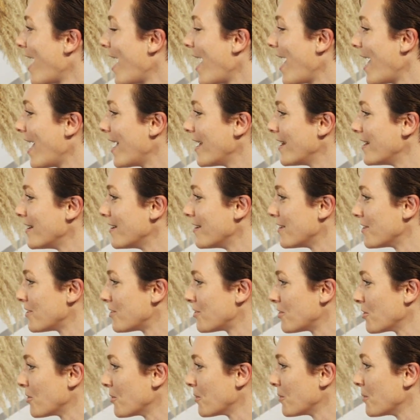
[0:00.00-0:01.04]
And
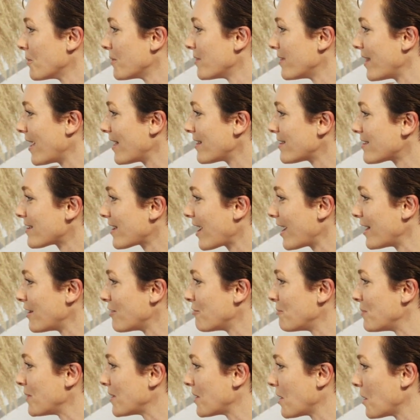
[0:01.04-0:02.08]
so that's kind
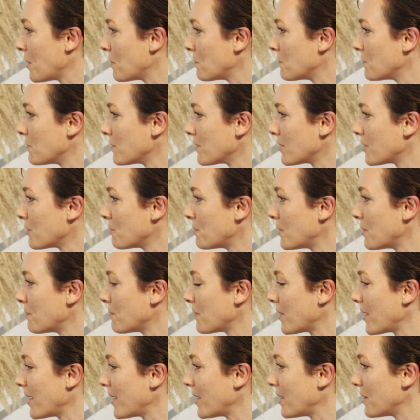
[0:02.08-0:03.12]
of become a little bit
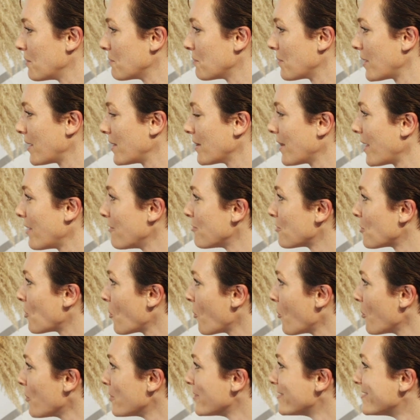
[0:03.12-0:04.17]
my life
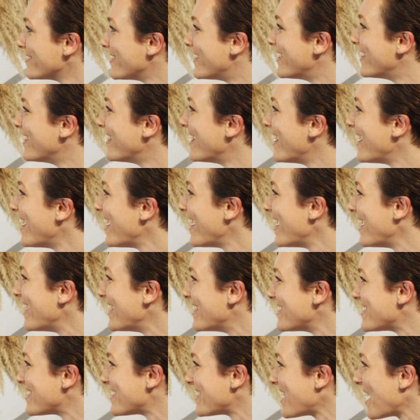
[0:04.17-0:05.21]
goal,
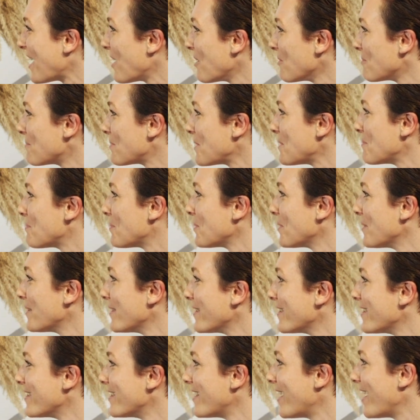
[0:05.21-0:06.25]
is to help
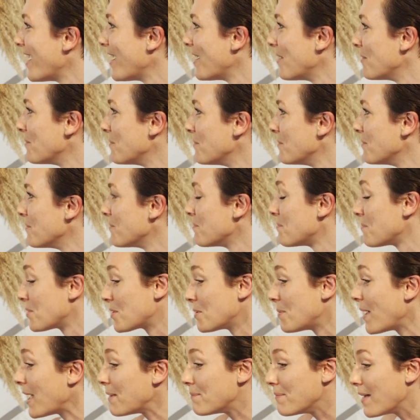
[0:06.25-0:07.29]
people,
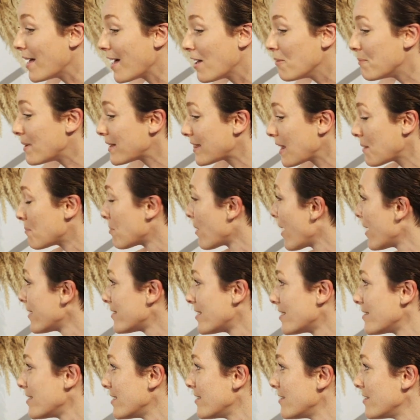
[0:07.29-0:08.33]
help make that
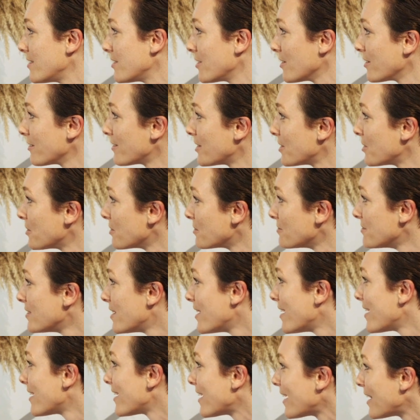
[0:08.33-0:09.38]
process easier,
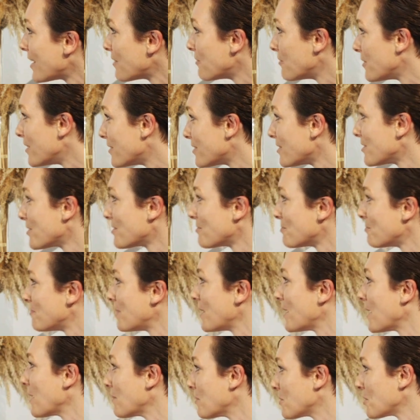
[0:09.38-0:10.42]
getting visas,
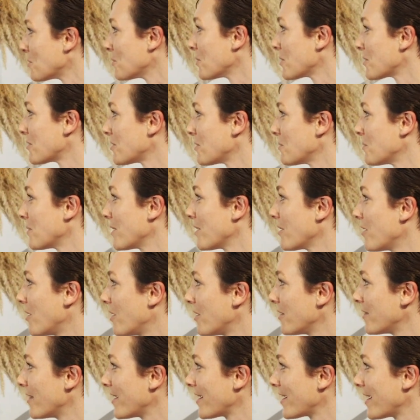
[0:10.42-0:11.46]
being able to work somewhere,
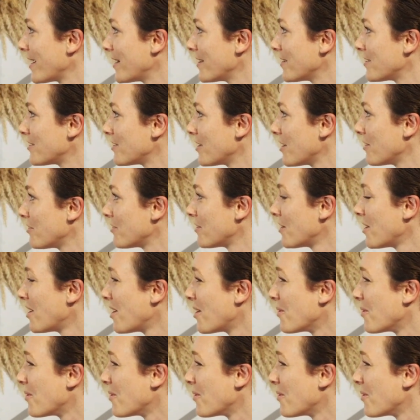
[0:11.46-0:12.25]
all that kind of stuff.